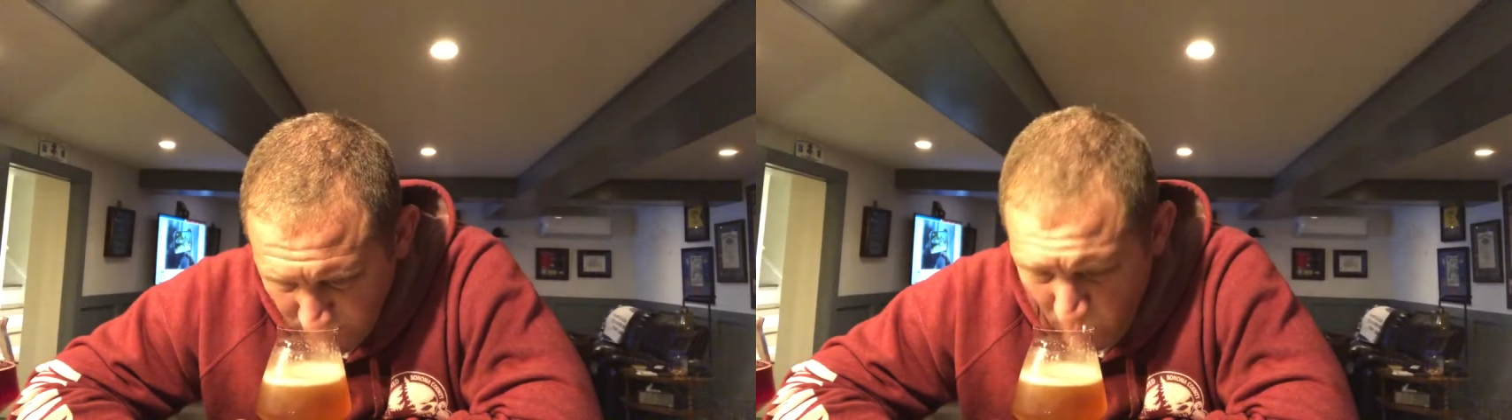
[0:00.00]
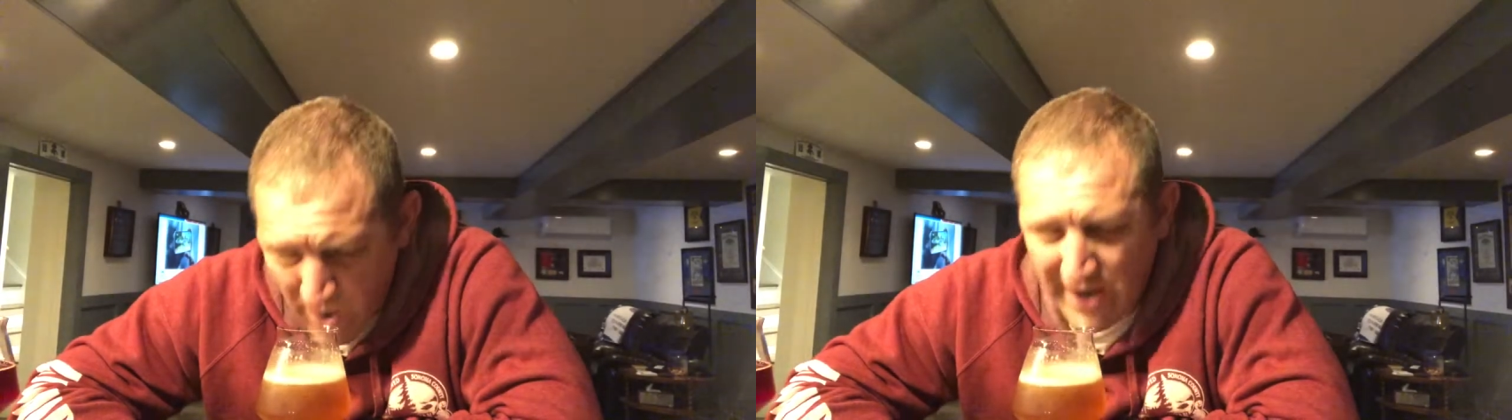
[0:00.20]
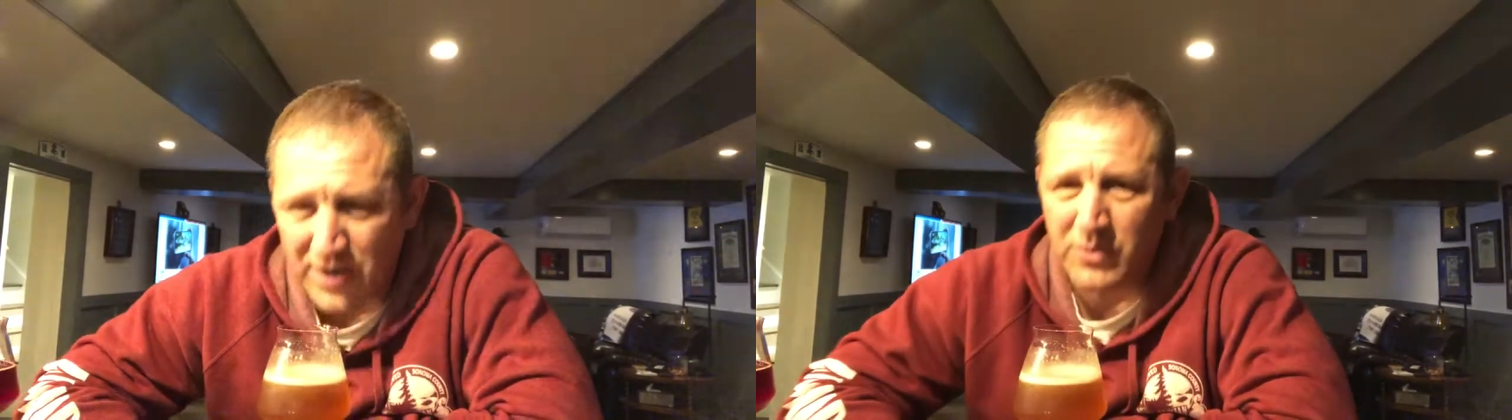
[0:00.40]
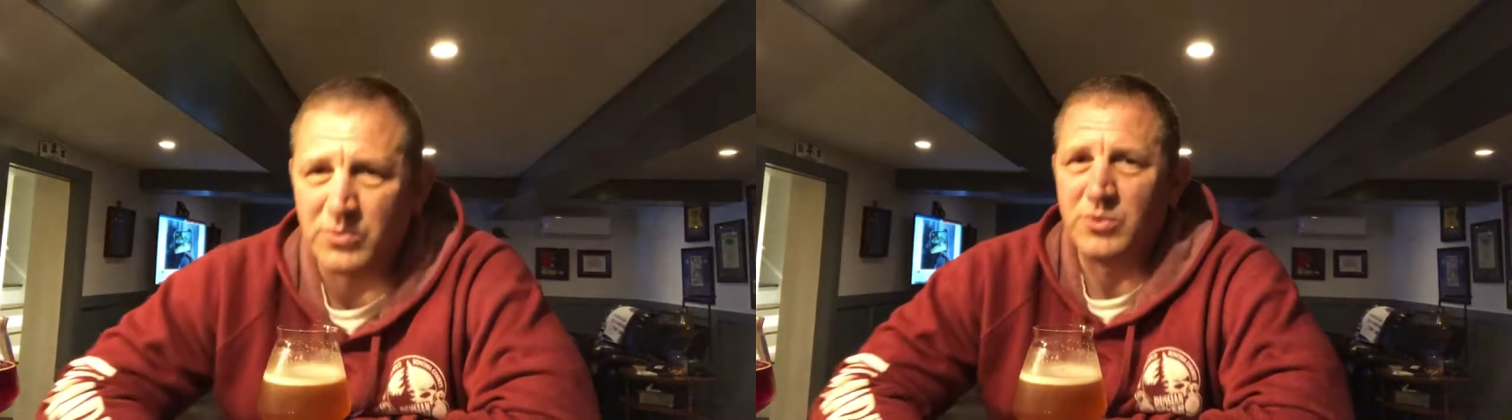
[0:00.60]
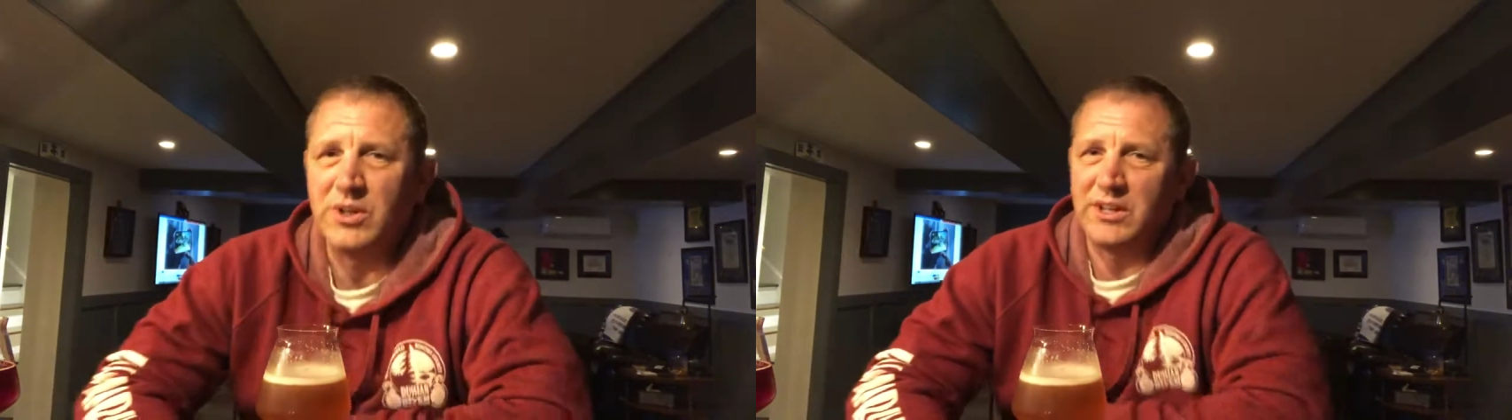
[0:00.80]
Wow,
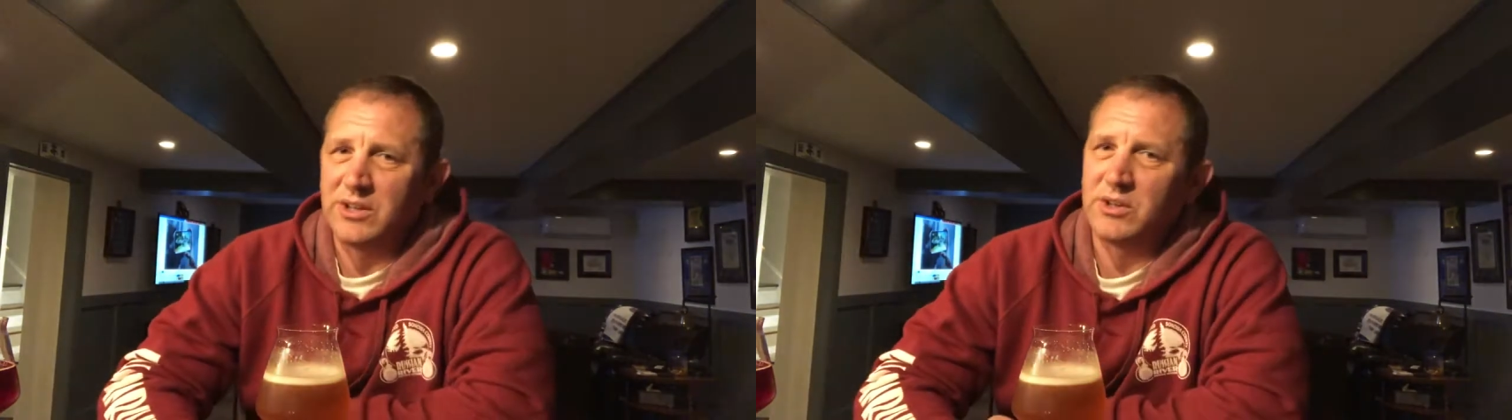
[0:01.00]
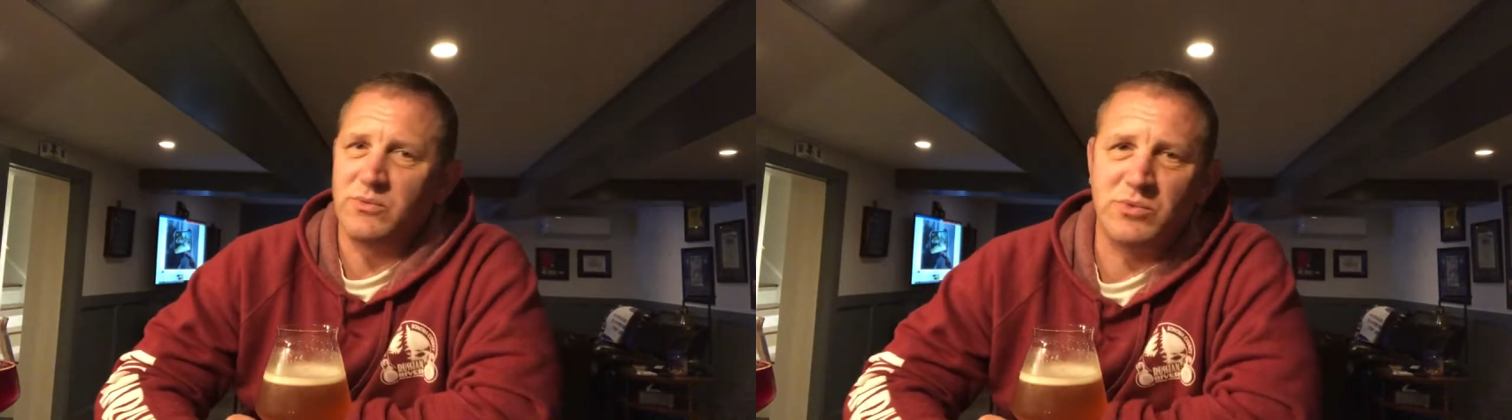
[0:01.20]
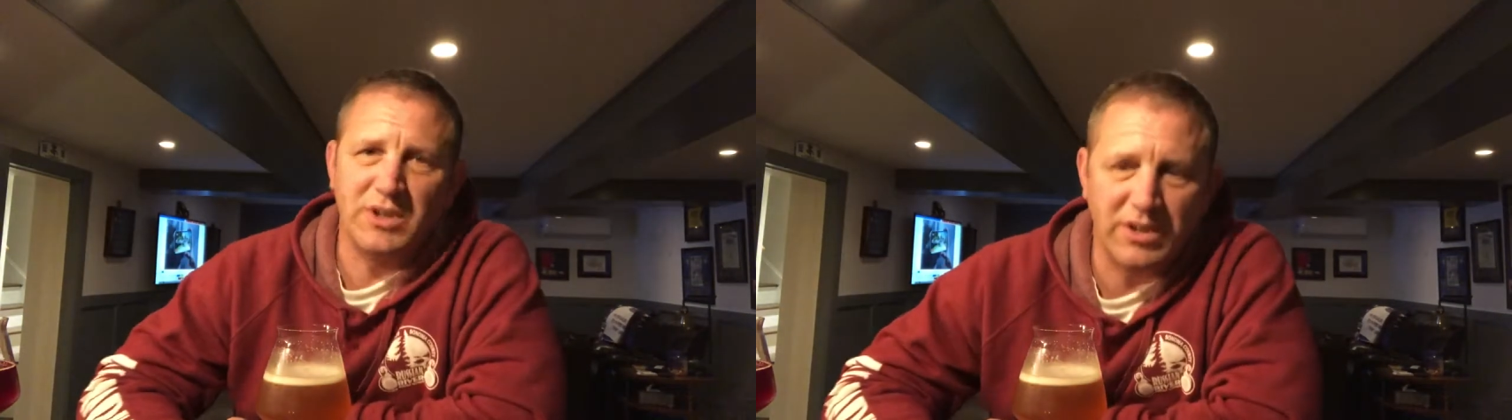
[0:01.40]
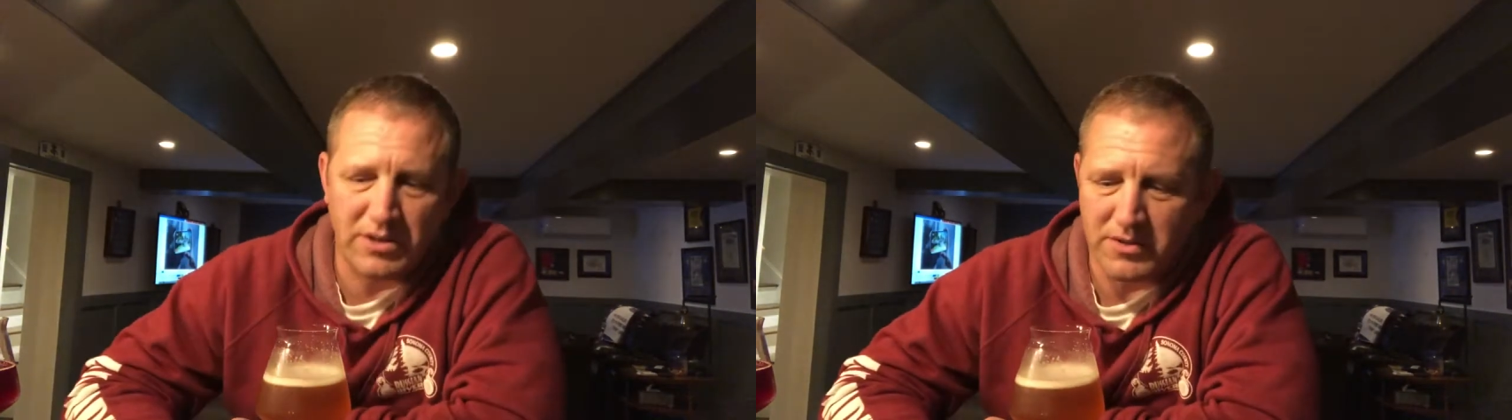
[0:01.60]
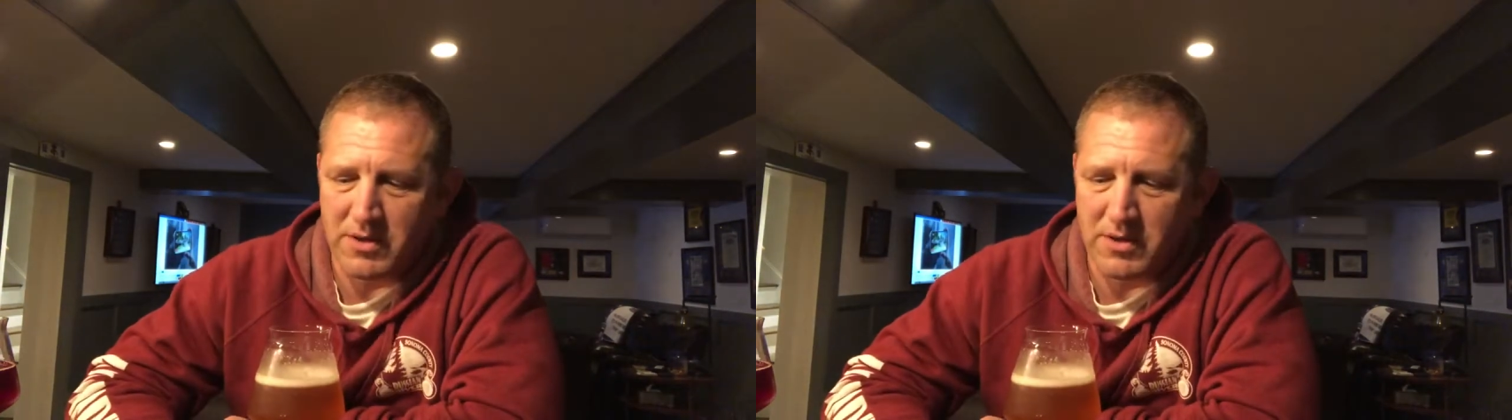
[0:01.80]
really good, really good on